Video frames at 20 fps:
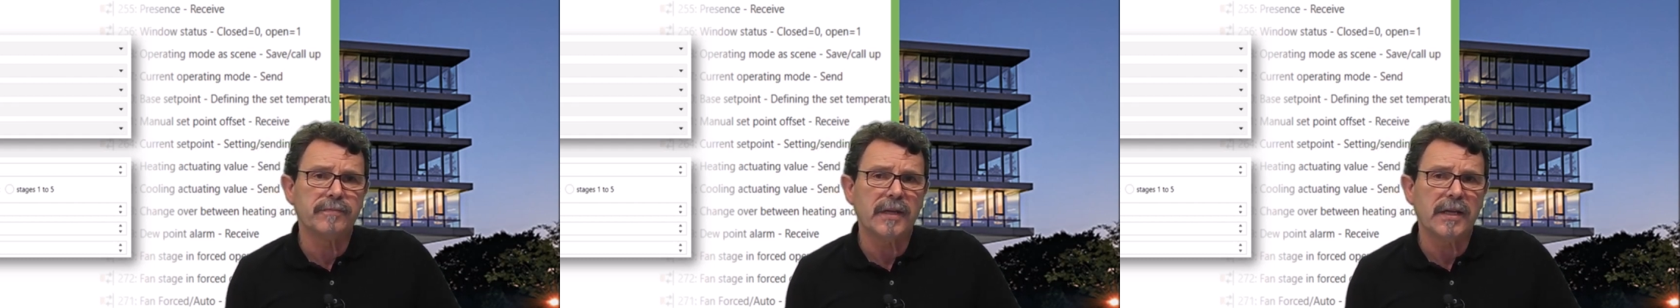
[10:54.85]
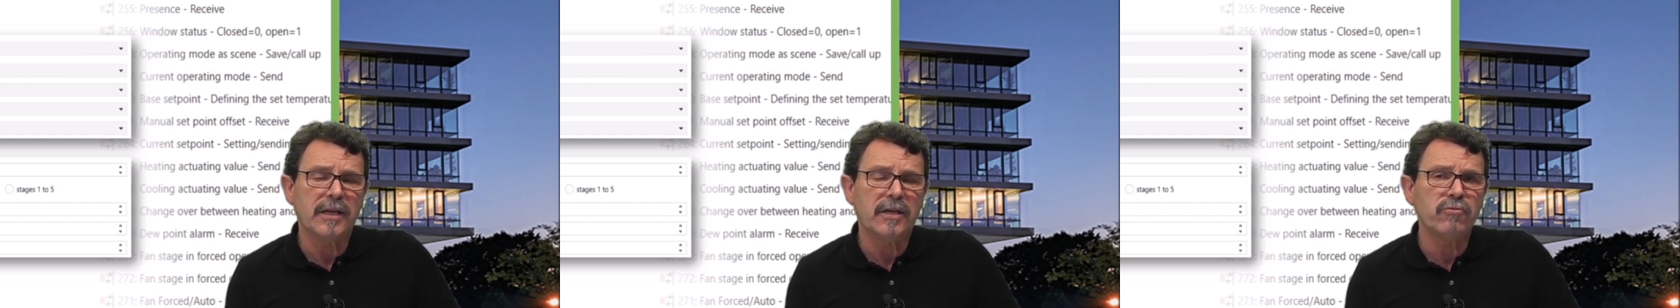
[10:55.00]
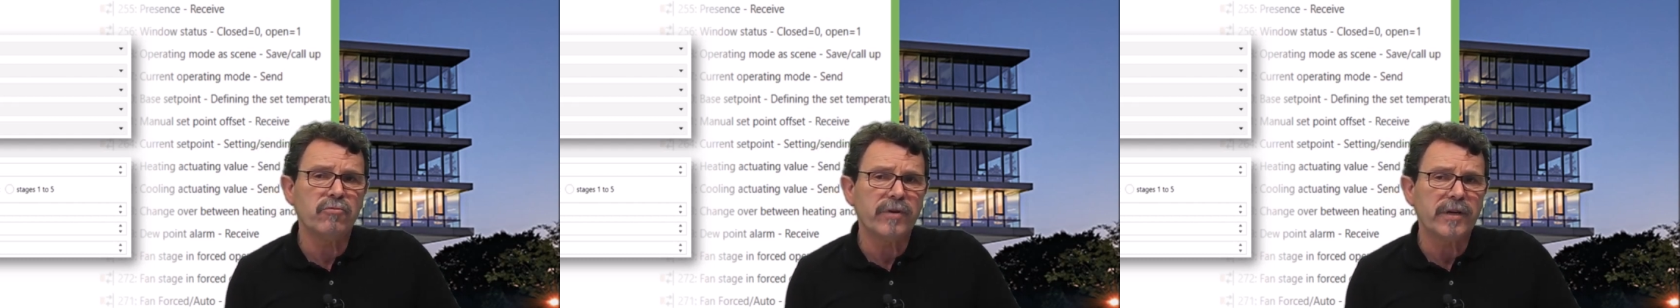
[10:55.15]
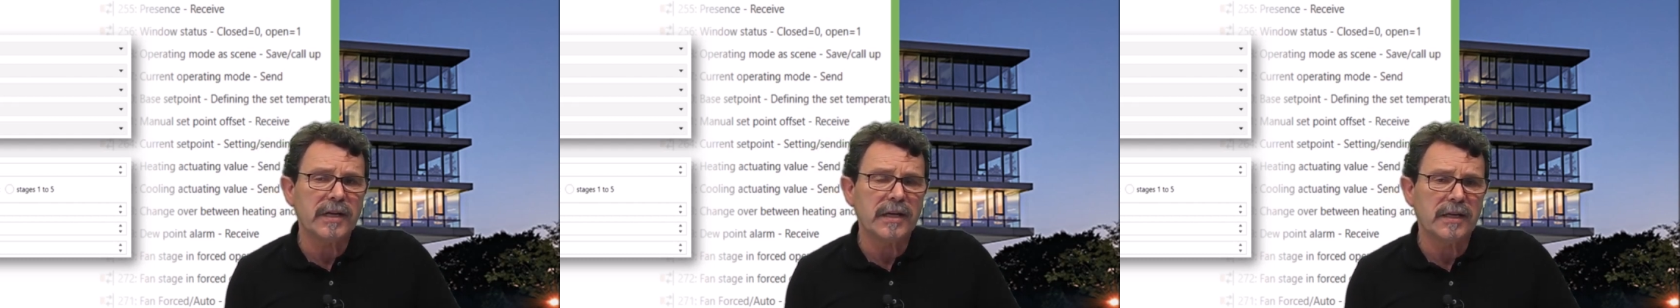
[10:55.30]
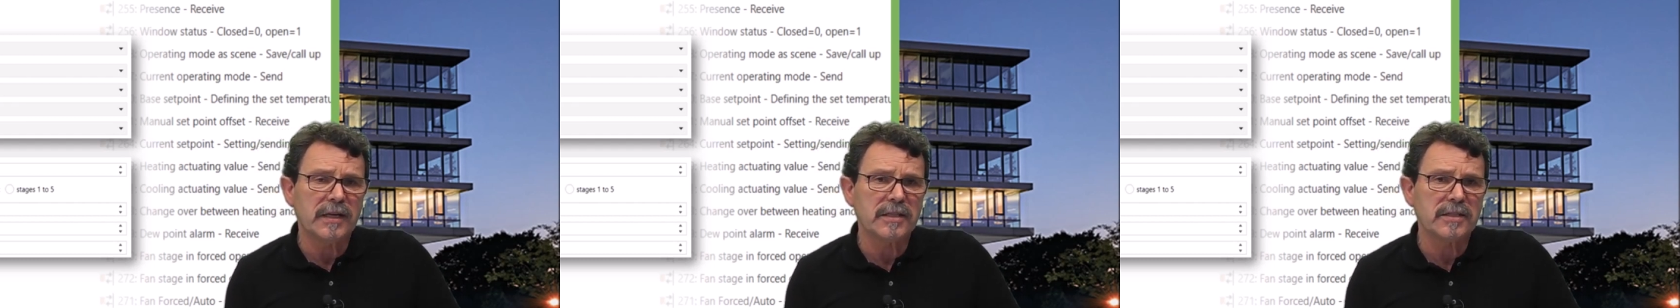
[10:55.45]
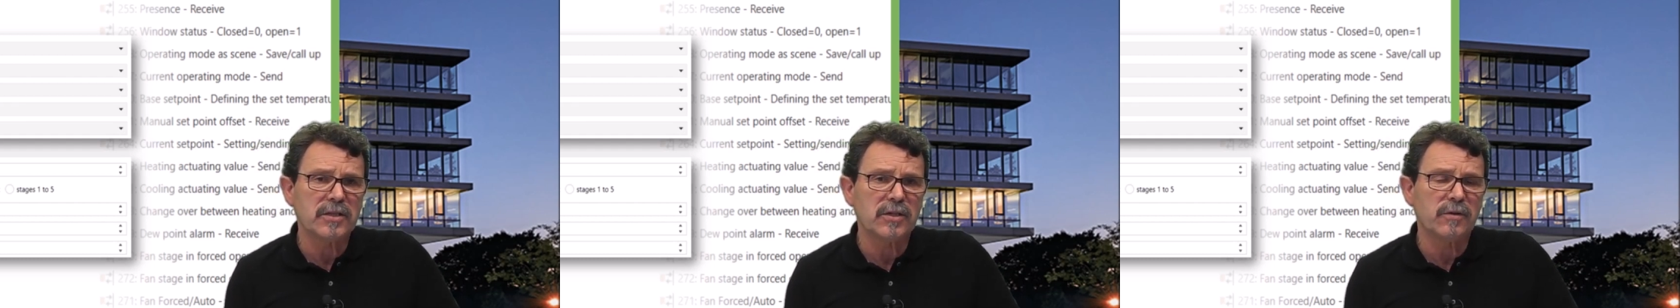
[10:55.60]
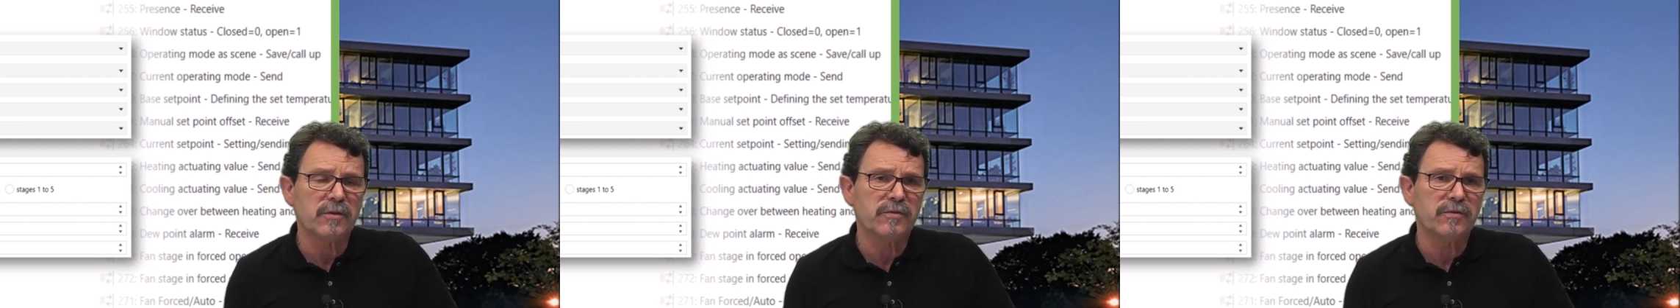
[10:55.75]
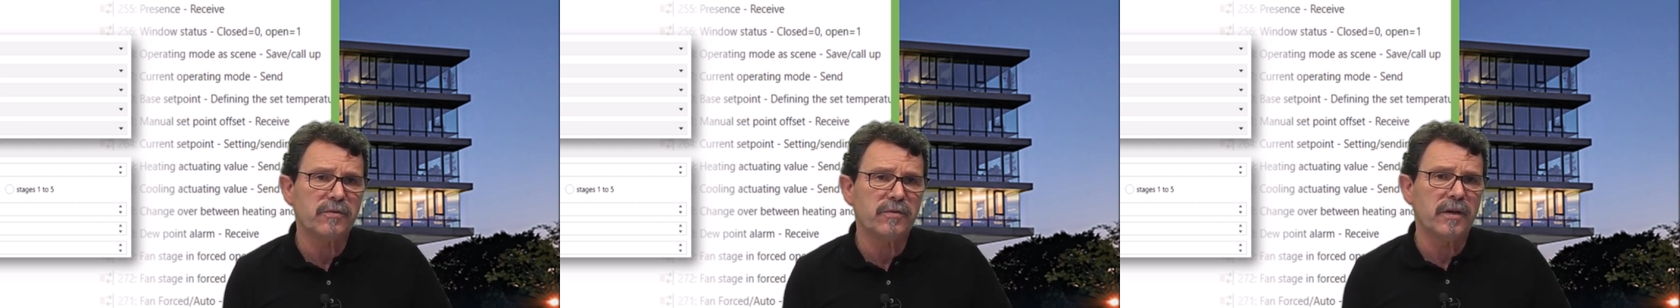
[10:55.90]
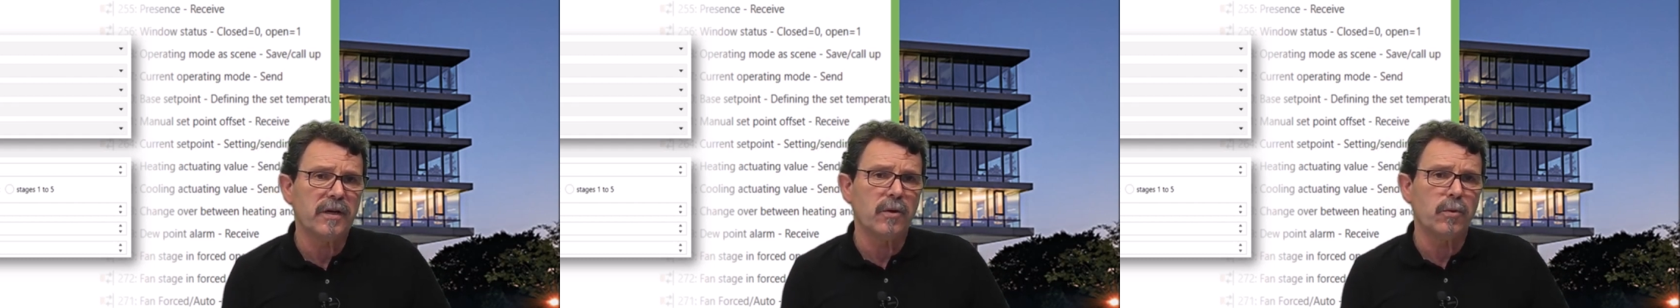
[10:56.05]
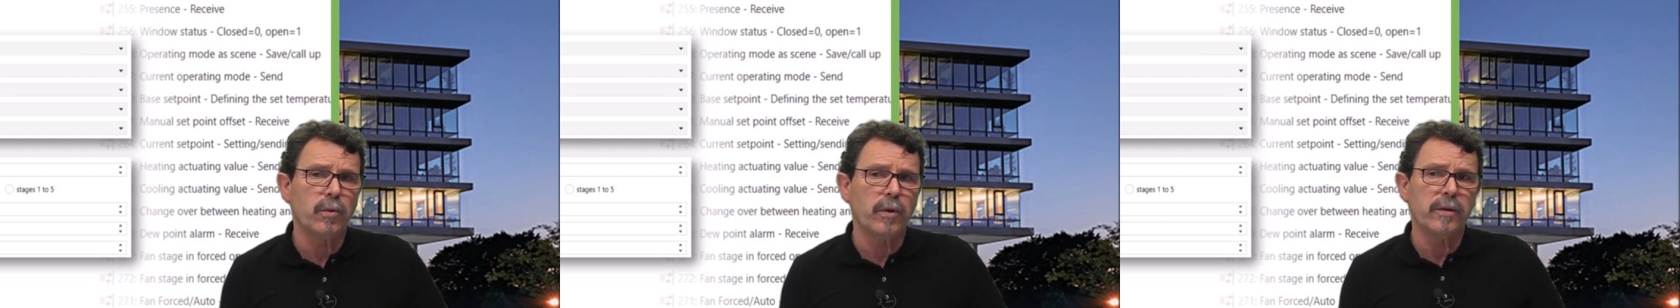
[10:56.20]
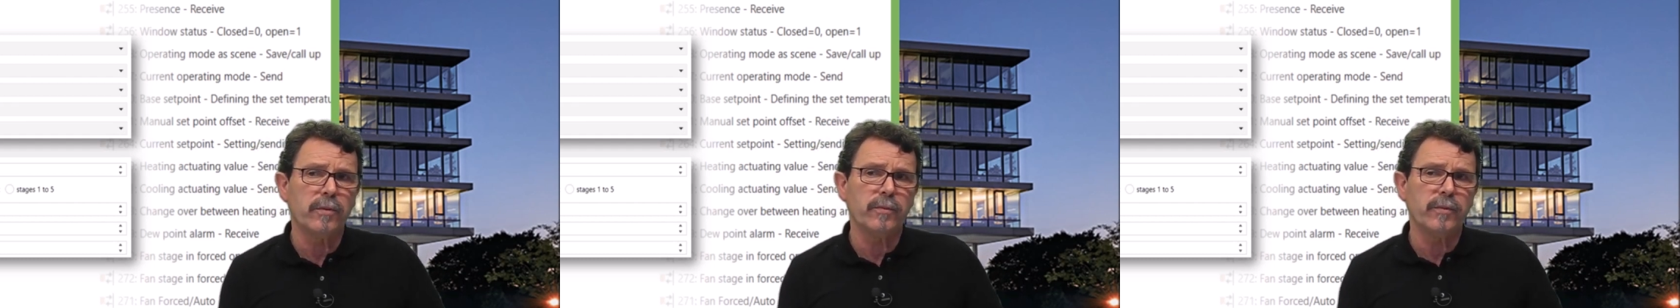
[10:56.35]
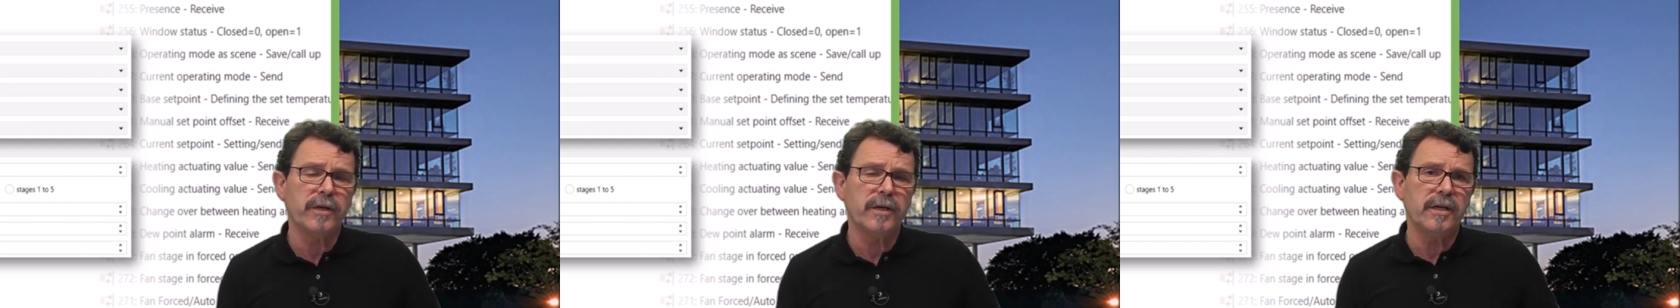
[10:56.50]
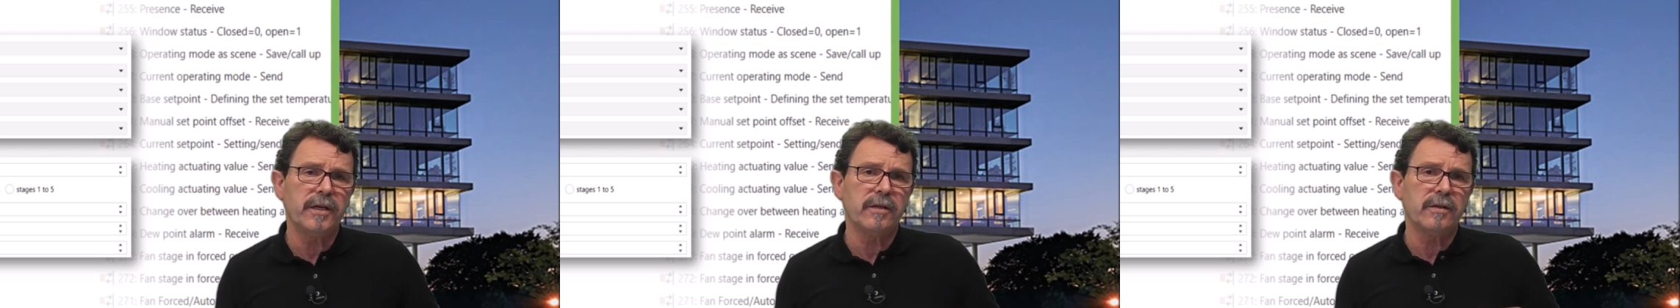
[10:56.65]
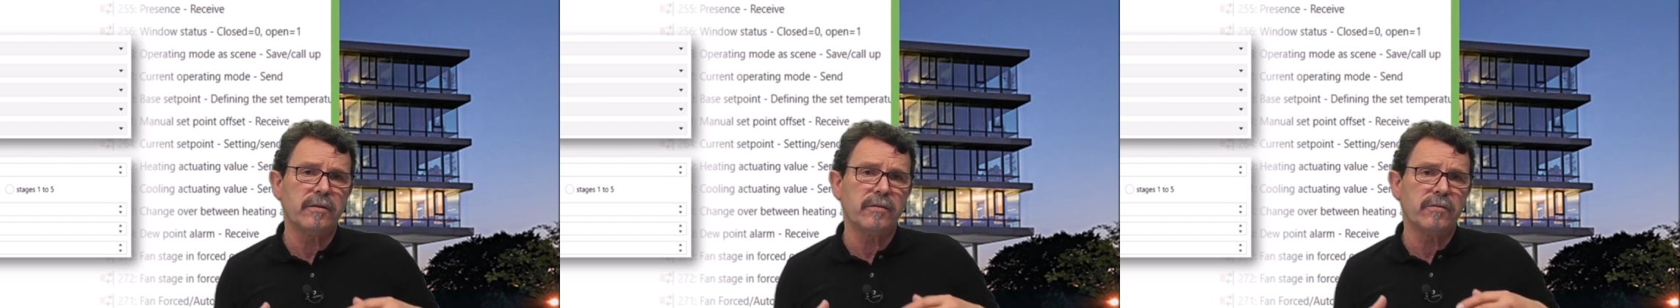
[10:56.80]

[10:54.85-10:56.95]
in regards of when we